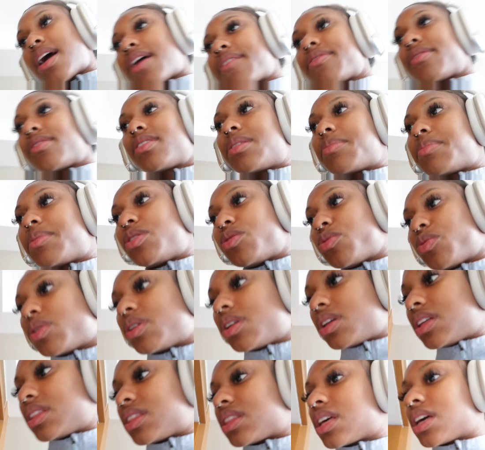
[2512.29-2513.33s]
haven't really been doing
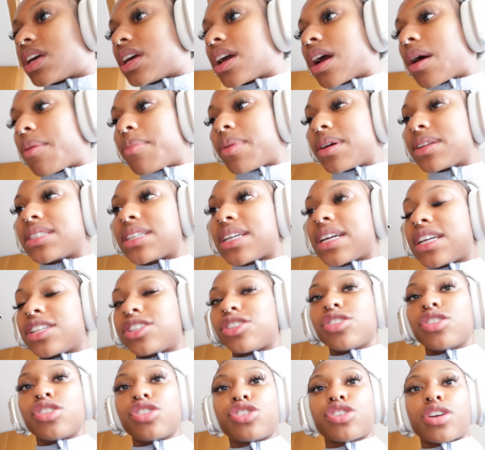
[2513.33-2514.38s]
anything. I'm about to head
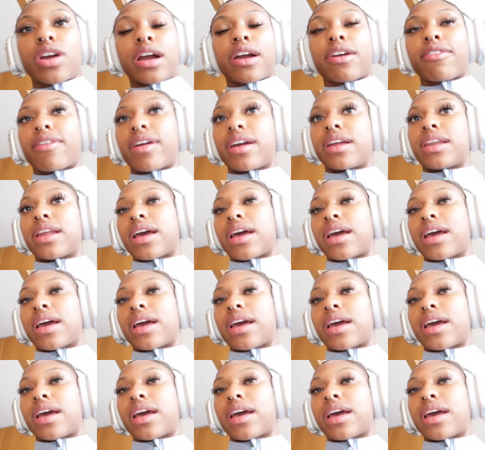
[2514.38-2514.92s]
to the track right